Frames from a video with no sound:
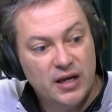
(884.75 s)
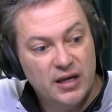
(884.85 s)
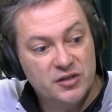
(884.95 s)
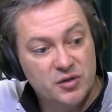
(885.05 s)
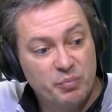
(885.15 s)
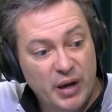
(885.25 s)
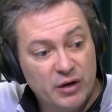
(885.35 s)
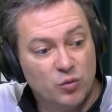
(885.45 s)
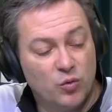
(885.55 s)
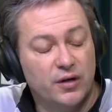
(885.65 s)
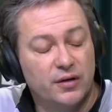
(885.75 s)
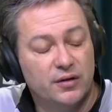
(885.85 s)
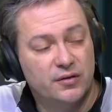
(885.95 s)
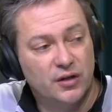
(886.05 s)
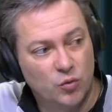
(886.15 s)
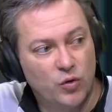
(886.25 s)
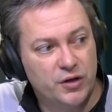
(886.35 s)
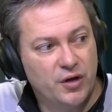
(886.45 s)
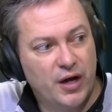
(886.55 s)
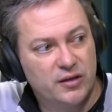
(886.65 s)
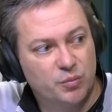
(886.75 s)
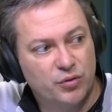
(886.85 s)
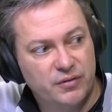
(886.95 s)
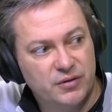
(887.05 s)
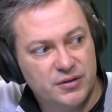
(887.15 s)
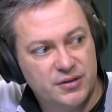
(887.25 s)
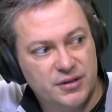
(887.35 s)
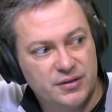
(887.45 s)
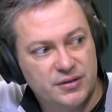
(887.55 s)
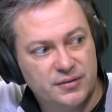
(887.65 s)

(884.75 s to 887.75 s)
is a better one than the one you had the previous season.